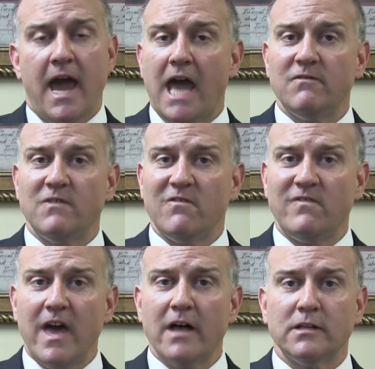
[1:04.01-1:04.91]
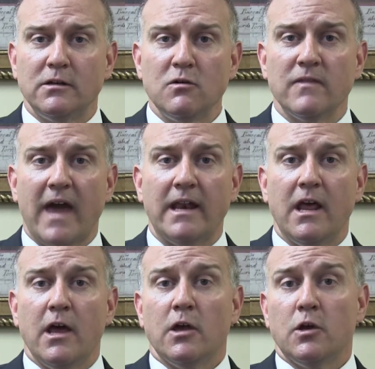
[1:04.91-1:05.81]
And if you fail to do that,
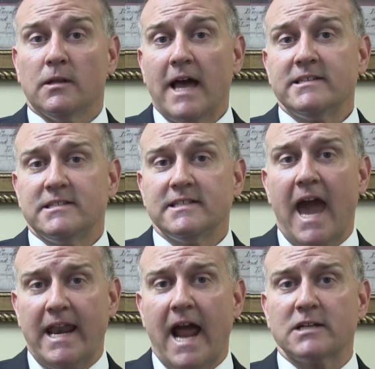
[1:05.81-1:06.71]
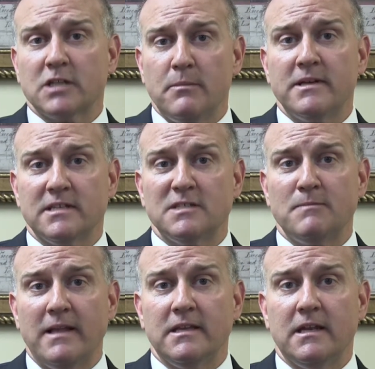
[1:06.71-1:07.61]
your license can actually be
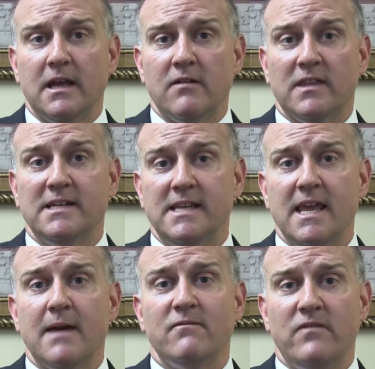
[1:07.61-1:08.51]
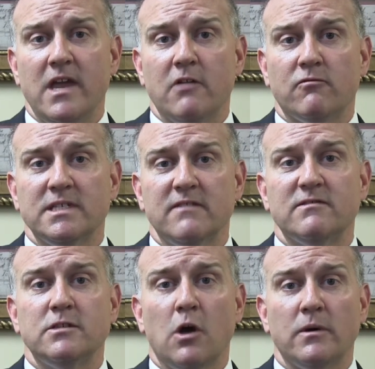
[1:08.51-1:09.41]
suspended if the DMV
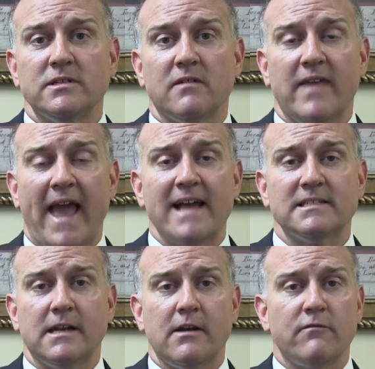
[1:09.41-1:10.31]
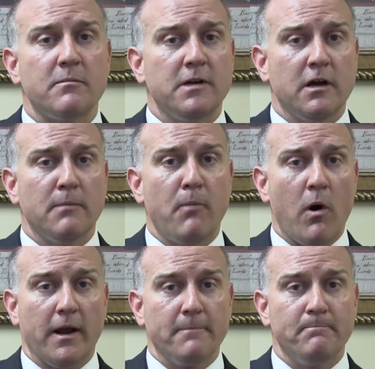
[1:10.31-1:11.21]
receives notice of the accident from another
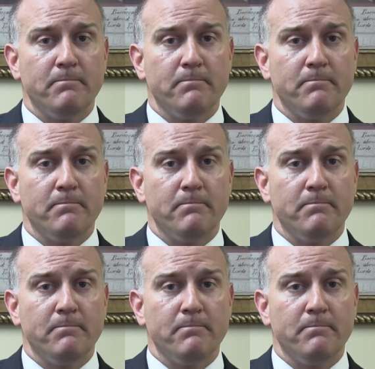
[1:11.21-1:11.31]
party.